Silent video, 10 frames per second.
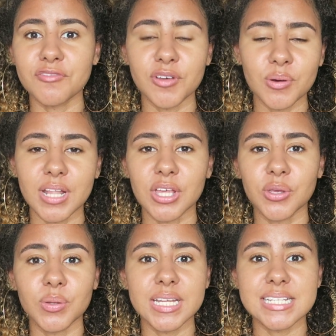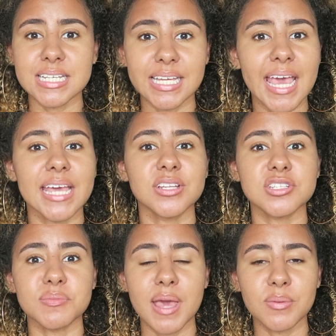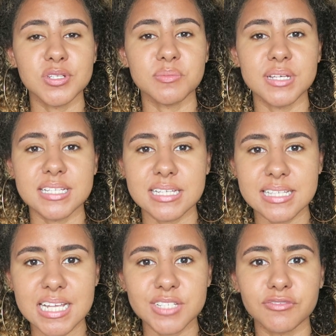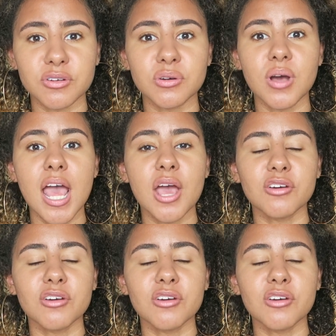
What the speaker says: feel that you need to gain to be able to be successful.